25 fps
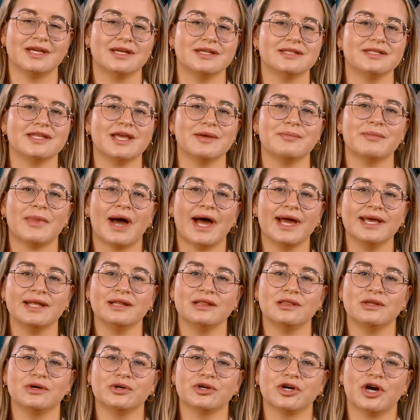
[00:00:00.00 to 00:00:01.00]
They might
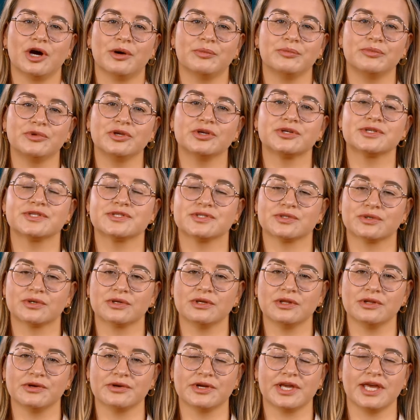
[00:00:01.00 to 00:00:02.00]
look up your
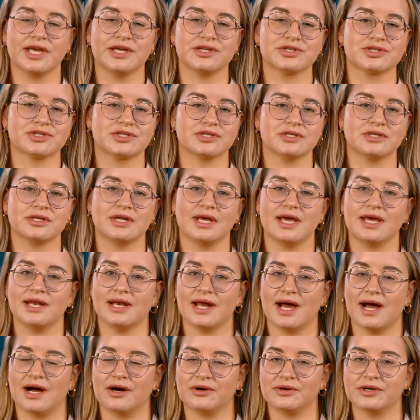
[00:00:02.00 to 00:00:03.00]
store location and
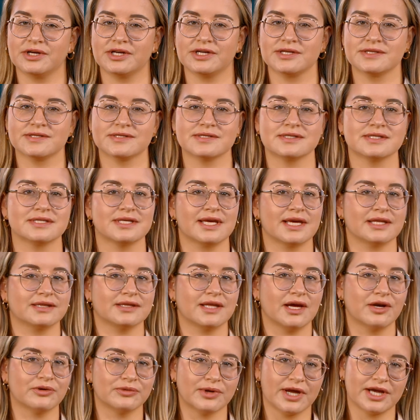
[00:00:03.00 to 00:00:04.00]
hours, get
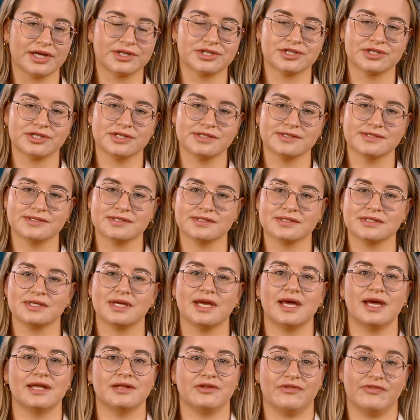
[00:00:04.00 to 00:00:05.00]
directions,
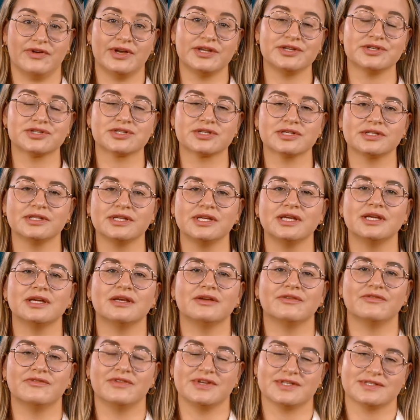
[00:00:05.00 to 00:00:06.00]
and eventually
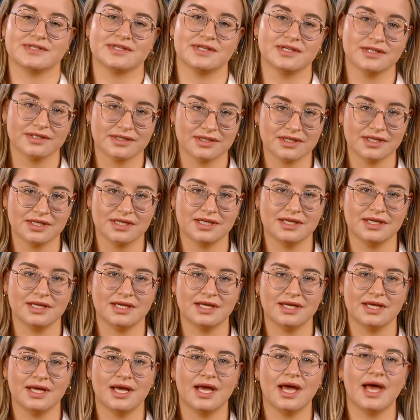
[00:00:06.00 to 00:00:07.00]
visit.
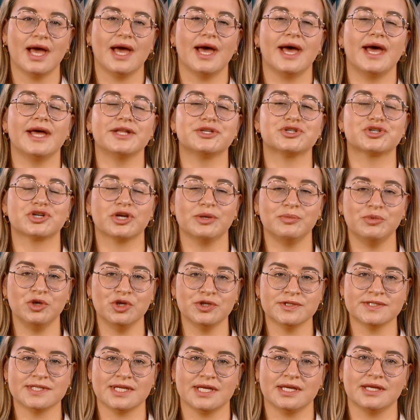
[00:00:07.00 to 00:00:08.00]

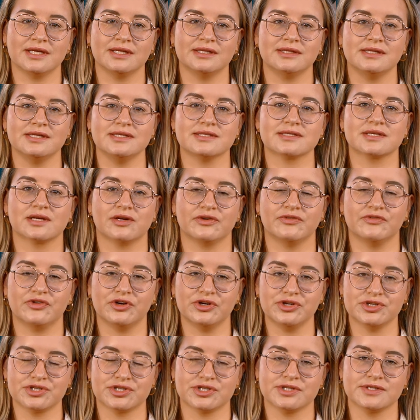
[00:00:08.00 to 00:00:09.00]
Attributing these
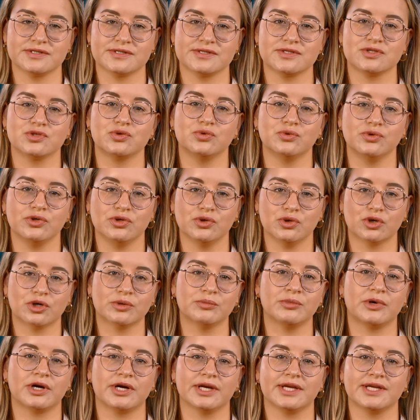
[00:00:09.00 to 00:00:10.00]
conversions to your
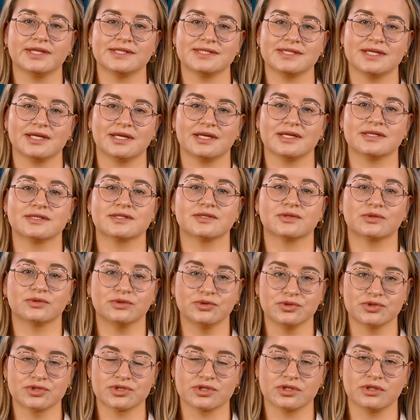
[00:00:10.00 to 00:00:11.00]
marketing is
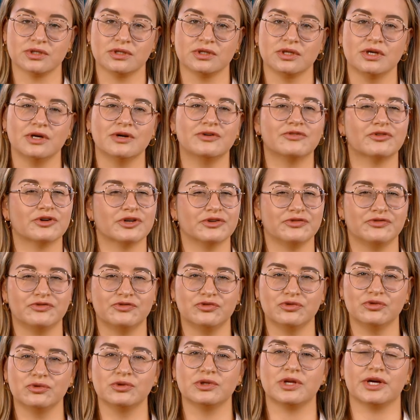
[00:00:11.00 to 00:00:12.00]
crucial for a
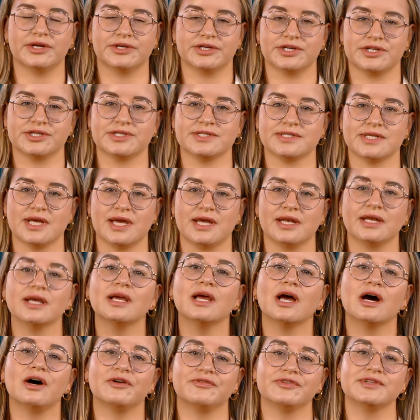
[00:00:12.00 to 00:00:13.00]
full understanding
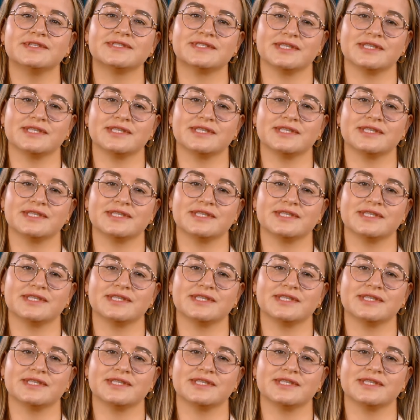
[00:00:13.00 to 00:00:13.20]
of its